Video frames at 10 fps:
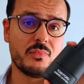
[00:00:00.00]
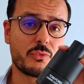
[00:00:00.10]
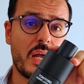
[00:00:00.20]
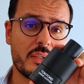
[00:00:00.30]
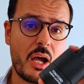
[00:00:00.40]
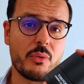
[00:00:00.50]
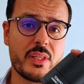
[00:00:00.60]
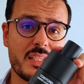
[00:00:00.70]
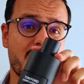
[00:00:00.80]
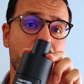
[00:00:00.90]
right
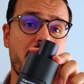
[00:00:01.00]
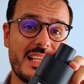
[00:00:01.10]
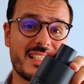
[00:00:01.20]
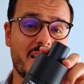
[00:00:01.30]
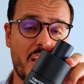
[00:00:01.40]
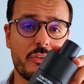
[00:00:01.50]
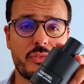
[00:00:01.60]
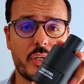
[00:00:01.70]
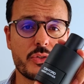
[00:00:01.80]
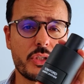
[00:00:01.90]
nowadays the best leather
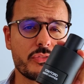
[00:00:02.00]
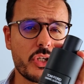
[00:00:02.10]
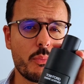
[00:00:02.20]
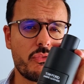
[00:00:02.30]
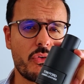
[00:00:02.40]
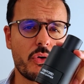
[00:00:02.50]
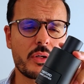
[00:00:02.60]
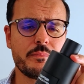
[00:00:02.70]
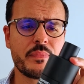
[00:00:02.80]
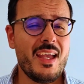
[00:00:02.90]
fragrance of Tom
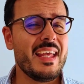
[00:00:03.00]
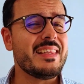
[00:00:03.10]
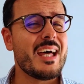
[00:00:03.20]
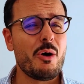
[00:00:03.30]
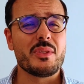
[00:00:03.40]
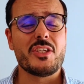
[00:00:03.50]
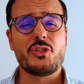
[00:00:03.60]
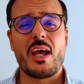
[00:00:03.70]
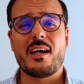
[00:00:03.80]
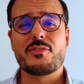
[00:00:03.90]
Ford. And
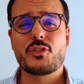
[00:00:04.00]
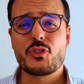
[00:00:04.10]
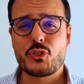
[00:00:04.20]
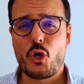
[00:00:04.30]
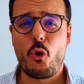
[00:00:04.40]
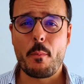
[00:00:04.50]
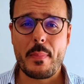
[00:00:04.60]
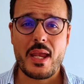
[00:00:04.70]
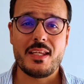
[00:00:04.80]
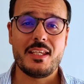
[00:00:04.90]
nowadays you have so
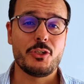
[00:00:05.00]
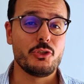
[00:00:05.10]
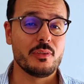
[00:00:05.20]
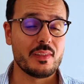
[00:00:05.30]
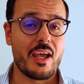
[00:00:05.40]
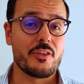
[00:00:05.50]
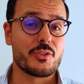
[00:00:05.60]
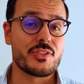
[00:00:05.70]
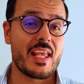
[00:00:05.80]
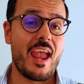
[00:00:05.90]
many
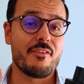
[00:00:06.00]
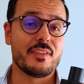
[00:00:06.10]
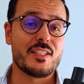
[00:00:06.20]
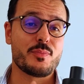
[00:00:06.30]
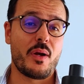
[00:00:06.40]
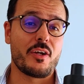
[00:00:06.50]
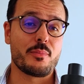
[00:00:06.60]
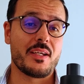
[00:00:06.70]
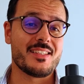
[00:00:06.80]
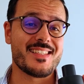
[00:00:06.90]
leathers heavily inspired
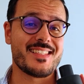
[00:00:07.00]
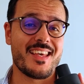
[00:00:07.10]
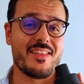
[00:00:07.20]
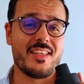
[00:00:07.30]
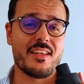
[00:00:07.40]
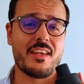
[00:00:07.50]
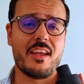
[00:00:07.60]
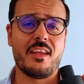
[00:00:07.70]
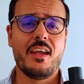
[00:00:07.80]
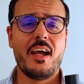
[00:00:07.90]
by the scent
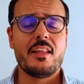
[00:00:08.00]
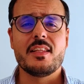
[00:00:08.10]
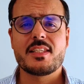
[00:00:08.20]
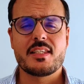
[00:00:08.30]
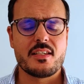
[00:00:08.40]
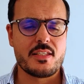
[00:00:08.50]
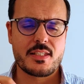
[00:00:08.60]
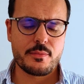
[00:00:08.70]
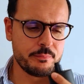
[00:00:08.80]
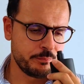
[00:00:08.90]
DNA.
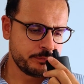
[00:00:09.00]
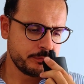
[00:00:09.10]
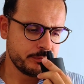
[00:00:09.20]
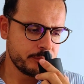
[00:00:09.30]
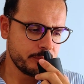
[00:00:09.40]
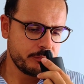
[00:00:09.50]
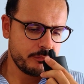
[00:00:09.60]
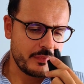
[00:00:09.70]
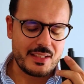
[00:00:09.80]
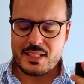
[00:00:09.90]

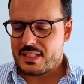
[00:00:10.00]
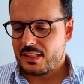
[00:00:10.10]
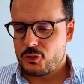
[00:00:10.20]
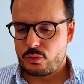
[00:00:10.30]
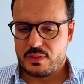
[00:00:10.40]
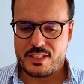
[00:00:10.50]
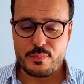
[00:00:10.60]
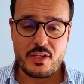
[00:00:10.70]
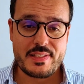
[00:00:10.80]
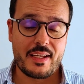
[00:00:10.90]
This literally
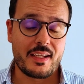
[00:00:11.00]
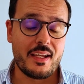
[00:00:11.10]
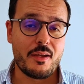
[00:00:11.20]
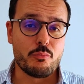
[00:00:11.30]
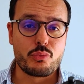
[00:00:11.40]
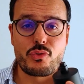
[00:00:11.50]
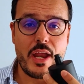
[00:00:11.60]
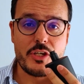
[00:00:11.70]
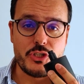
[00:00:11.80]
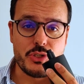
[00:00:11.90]
smells like a
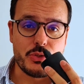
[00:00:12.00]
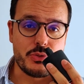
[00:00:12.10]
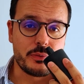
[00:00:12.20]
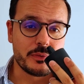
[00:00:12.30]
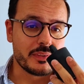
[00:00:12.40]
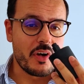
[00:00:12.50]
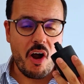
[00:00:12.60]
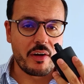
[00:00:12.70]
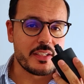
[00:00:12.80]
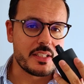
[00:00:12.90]
brand new
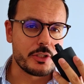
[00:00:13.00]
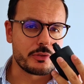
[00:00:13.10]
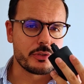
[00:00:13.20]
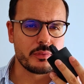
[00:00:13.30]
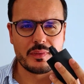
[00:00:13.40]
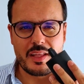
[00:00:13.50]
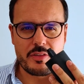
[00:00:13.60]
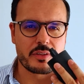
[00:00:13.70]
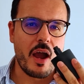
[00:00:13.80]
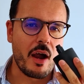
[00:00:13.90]
car interior,
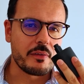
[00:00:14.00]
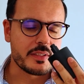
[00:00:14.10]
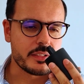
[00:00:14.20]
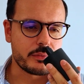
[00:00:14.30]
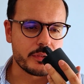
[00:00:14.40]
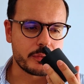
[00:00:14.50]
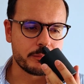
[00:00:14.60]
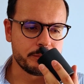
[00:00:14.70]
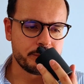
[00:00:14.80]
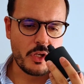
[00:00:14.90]
leather car
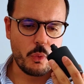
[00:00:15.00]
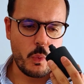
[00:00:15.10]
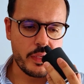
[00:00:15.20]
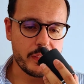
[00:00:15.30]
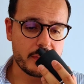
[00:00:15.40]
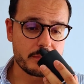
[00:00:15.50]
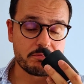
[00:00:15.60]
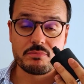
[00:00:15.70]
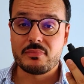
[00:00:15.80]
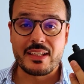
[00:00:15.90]
interior, with,
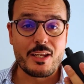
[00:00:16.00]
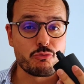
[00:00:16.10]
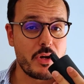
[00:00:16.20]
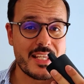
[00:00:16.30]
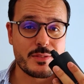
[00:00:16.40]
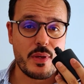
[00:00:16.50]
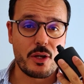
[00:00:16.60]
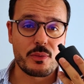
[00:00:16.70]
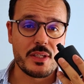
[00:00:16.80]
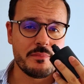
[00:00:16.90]
again,
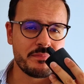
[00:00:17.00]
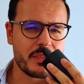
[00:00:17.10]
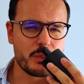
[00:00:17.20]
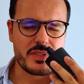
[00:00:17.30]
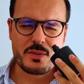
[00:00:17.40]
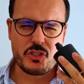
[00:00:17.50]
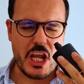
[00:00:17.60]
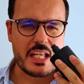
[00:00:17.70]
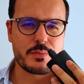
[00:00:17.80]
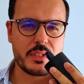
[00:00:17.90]
raspberry, with some
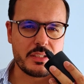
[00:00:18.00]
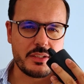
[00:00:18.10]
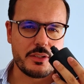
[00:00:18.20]
jasmine in